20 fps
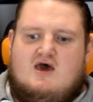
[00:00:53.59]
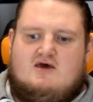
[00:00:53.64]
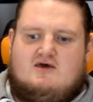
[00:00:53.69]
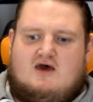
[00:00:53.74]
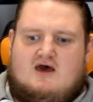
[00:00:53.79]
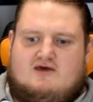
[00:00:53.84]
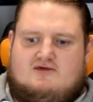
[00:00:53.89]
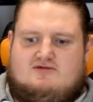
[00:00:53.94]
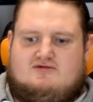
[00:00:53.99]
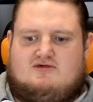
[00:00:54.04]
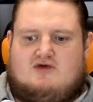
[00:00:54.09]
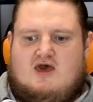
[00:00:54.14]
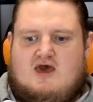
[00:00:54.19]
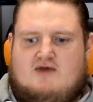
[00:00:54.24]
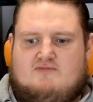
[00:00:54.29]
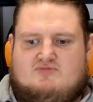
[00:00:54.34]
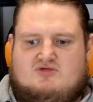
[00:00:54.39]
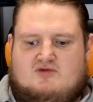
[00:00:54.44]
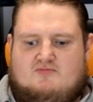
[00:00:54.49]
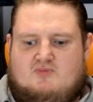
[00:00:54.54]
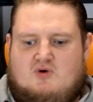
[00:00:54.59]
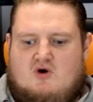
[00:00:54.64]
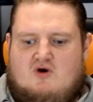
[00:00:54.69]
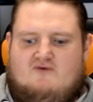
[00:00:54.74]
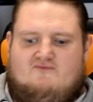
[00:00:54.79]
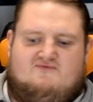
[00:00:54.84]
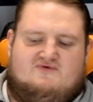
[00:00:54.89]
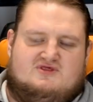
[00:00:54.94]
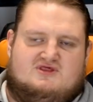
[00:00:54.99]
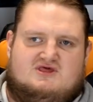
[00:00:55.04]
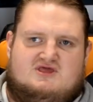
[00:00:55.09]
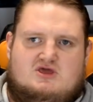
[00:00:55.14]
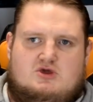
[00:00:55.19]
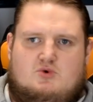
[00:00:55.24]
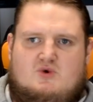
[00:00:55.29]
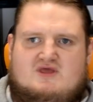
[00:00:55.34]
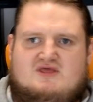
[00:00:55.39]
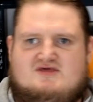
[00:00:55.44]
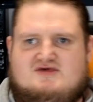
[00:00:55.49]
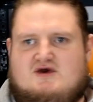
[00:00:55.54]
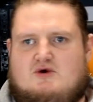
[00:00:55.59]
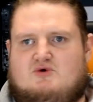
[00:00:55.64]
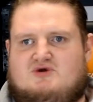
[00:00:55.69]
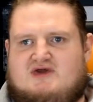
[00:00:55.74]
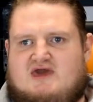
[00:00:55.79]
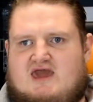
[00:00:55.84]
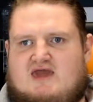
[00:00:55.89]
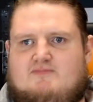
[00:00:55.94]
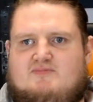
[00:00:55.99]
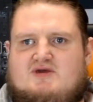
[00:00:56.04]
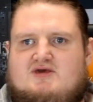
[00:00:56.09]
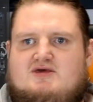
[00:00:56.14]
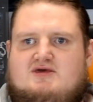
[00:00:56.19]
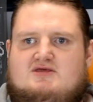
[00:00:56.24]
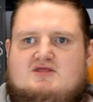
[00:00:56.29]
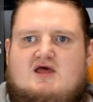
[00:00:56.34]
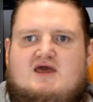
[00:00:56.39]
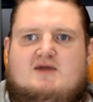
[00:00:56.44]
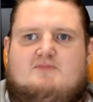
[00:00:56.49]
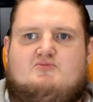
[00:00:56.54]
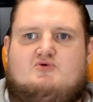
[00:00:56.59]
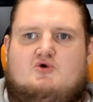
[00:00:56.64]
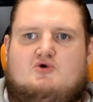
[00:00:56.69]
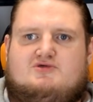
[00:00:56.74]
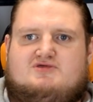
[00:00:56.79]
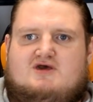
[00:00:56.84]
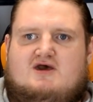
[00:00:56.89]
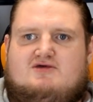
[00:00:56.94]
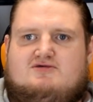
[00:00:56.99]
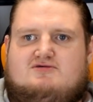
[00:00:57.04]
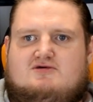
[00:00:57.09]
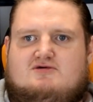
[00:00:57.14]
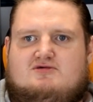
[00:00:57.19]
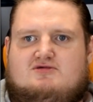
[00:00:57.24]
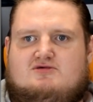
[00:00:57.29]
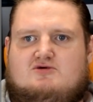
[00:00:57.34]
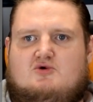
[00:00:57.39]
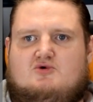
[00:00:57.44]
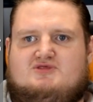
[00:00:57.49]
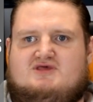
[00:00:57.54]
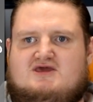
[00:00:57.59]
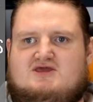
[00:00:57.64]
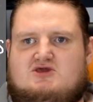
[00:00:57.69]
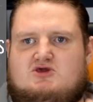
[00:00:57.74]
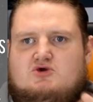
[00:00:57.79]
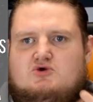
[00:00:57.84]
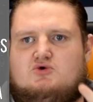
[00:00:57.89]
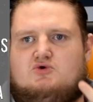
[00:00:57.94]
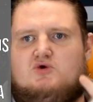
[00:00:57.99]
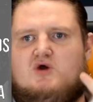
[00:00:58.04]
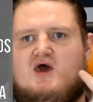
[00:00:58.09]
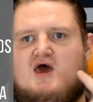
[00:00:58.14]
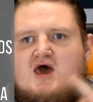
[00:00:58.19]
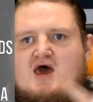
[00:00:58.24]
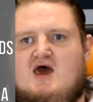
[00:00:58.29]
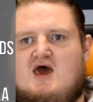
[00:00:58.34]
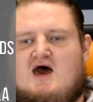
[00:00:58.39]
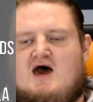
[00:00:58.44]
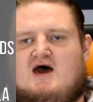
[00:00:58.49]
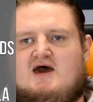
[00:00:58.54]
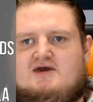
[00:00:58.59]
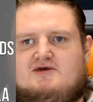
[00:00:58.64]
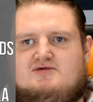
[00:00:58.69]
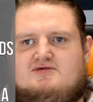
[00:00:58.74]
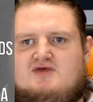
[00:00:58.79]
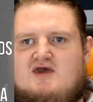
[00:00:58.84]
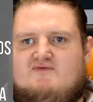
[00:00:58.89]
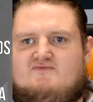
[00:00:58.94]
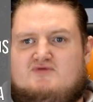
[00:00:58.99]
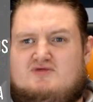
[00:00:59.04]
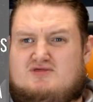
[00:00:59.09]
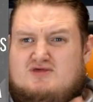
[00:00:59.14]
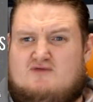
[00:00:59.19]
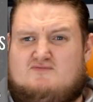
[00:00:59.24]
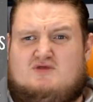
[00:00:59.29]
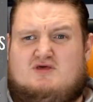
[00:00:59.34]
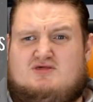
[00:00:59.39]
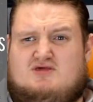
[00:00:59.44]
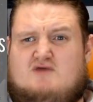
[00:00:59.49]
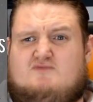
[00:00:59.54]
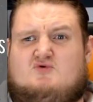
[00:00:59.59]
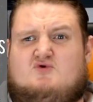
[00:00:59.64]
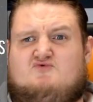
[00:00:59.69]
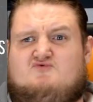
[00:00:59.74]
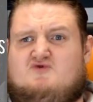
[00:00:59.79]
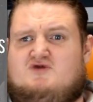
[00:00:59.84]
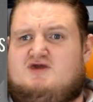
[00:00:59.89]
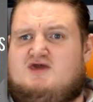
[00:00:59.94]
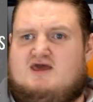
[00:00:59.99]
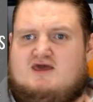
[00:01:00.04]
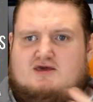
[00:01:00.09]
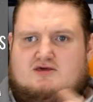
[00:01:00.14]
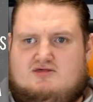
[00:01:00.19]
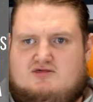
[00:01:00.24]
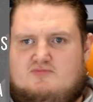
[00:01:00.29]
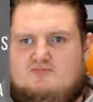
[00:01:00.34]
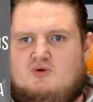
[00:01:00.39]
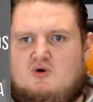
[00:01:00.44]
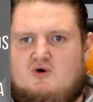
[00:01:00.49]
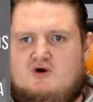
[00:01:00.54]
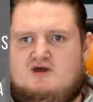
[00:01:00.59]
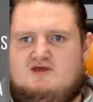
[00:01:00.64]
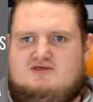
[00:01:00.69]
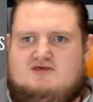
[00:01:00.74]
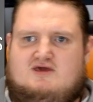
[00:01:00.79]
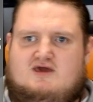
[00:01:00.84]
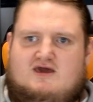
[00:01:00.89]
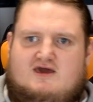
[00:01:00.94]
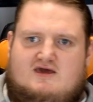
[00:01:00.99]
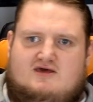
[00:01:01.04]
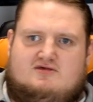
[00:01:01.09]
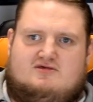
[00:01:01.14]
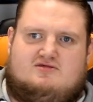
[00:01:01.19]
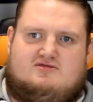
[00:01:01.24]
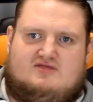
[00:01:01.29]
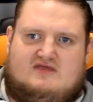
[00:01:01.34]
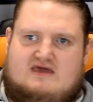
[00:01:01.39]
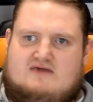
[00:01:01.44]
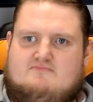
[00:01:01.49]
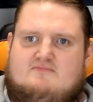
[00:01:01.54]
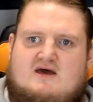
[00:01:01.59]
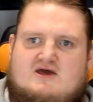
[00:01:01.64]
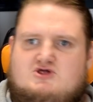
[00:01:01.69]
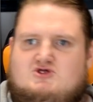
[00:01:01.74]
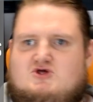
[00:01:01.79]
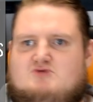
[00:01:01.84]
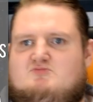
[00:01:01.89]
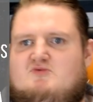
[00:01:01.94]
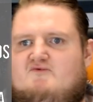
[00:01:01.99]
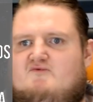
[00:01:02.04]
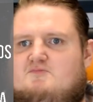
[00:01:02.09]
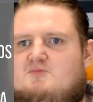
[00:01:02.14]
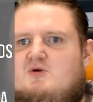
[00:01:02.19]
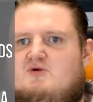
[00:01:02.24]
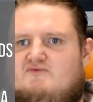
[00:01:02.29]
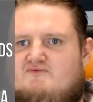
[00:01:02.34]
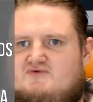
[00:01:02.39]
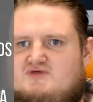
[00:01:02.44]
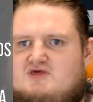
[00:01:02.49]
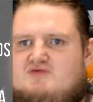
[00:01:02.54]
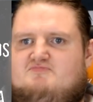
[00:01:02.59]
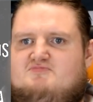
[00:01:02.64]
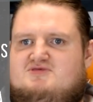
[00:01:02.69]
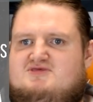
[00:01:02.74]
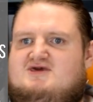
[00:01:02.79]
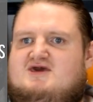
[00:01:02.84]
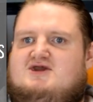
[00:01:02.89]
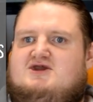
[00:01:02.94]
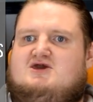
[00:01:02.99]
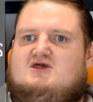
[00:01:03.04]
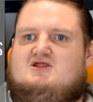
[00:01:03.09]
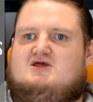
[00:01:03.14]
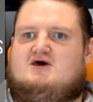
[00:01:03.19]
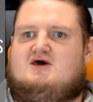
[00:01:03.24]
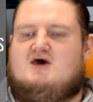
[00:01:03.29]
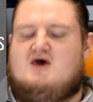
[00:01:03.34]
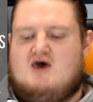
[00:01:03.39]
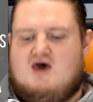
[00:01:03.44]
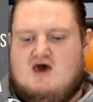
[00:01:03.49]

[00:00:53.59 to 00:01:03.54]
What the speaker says: has support for the new Intel Kaby Lake processors, so the new i7 7700K is supported. It is the matching motherboard for this particular